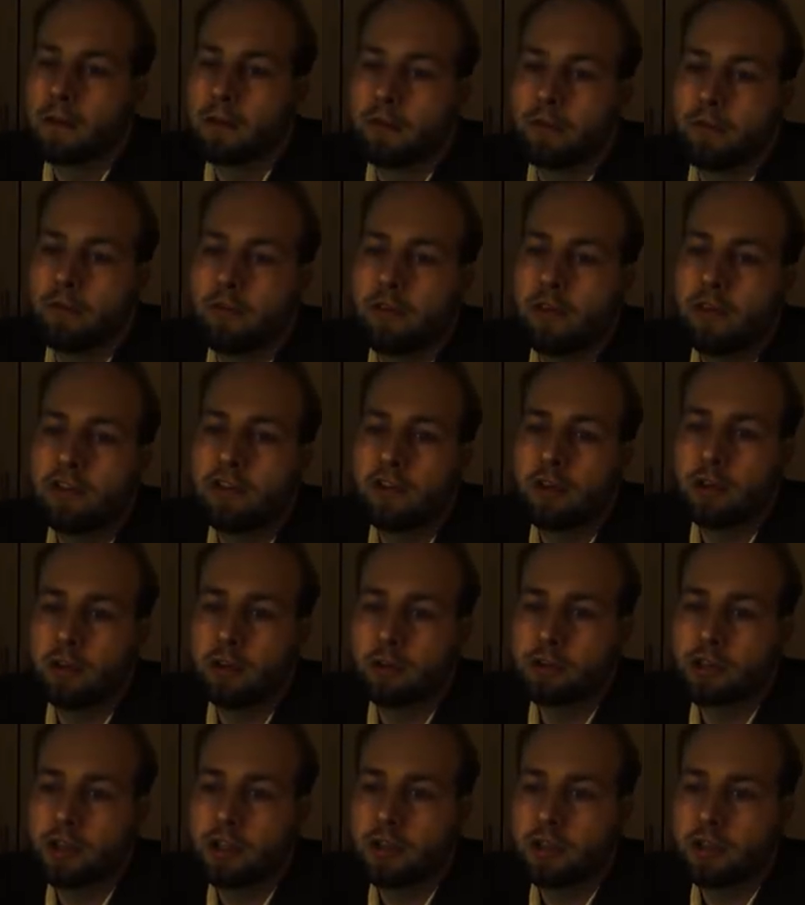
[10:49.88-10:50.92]
The
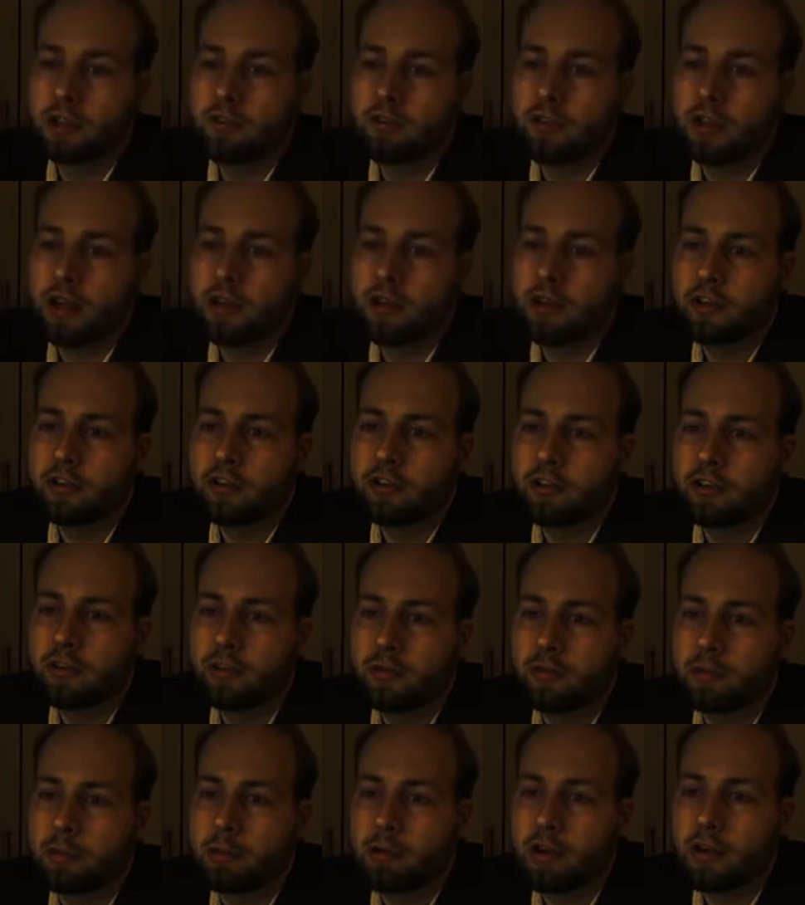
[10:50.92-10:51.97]
physiological advantages
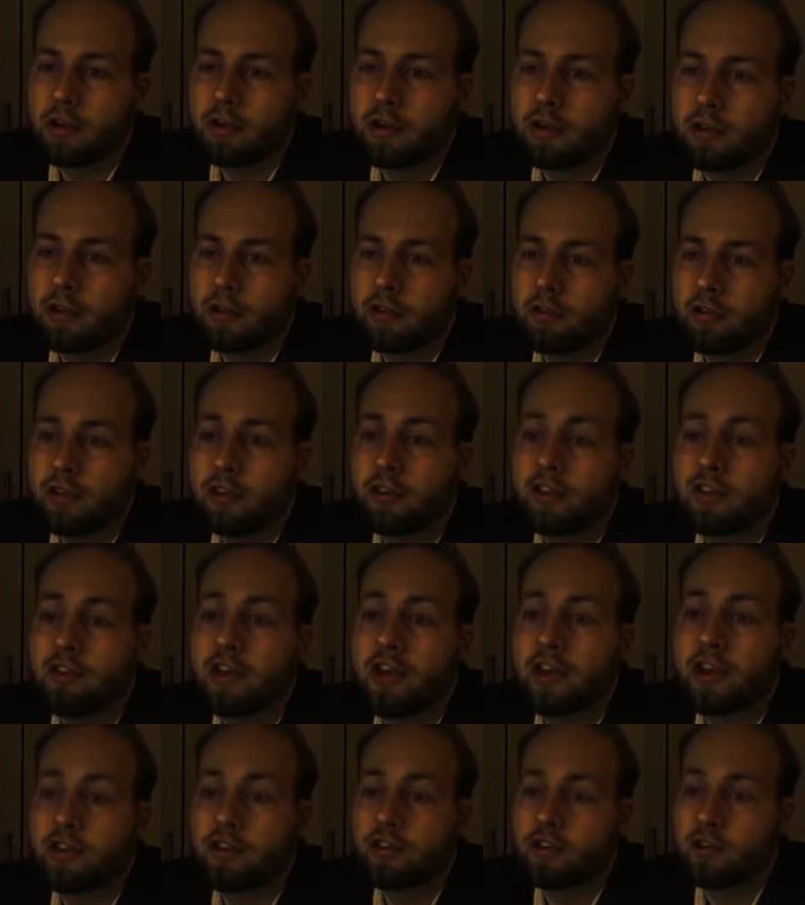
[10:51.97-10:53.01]
of the practice of
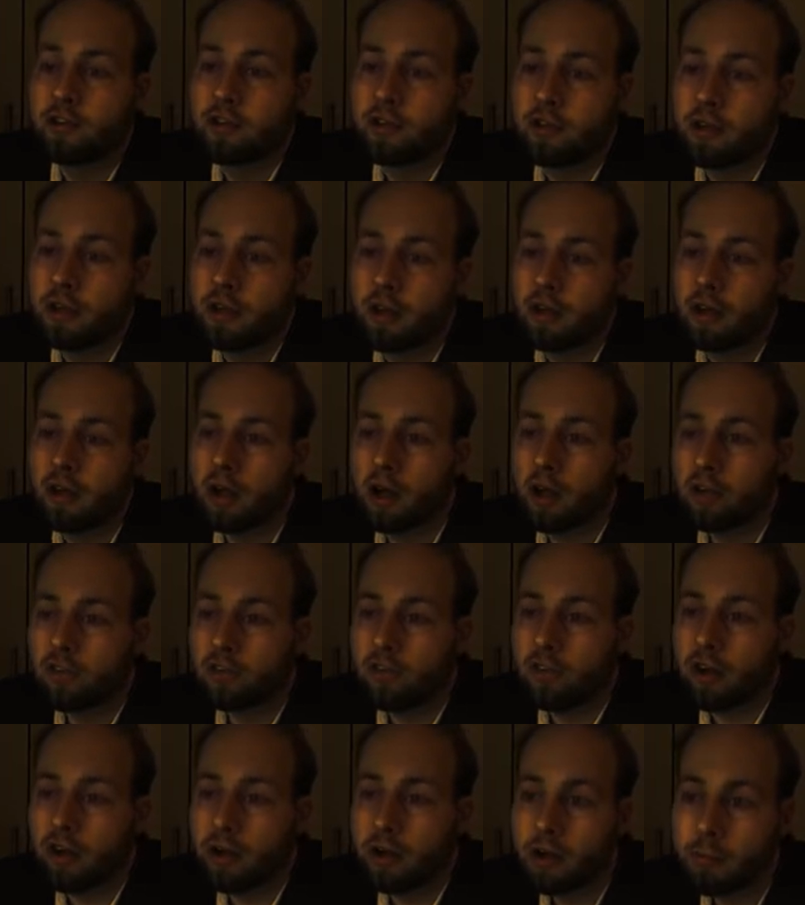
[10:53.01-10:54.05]
injection are
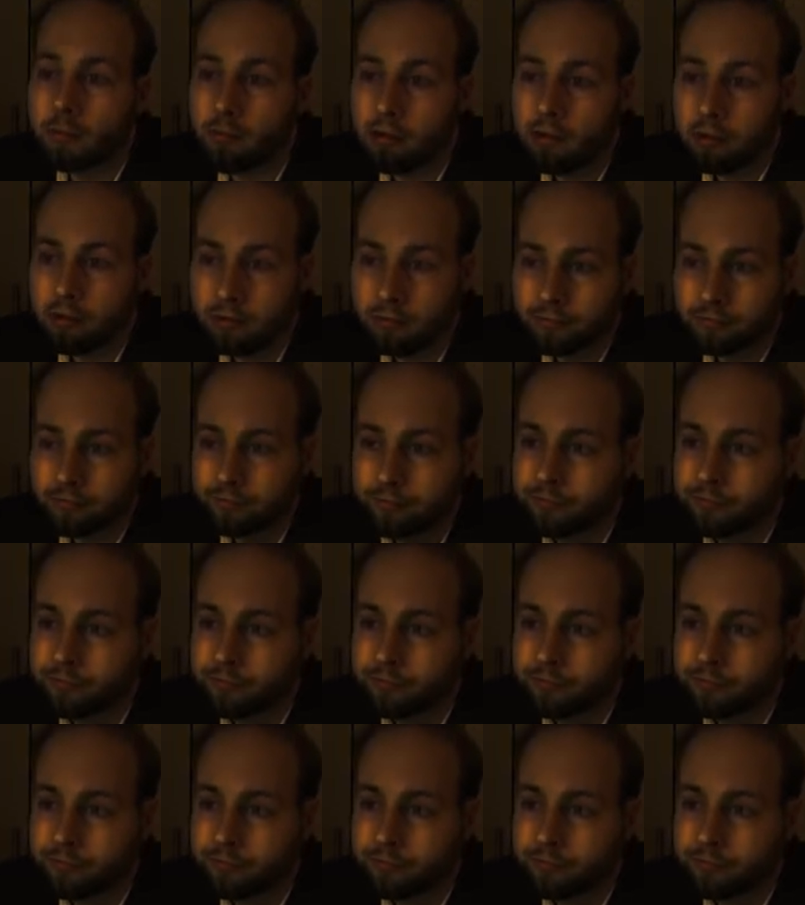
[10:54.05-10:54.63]
undeniable.